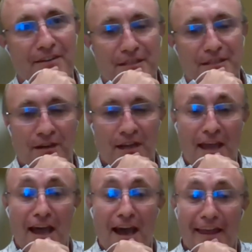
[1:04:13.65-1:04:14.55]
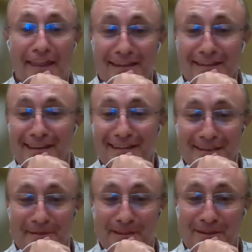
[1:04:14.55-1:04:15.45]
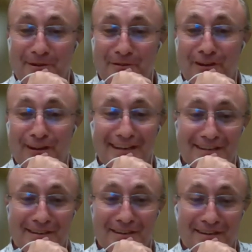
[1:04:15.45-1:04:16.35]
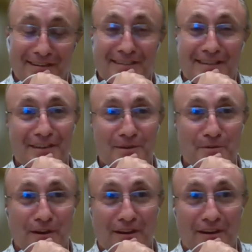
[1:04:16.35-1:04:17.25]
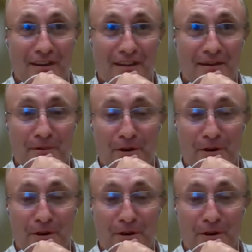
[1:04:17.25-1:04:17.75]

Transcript: So I think that's something that we really need to continue to work on.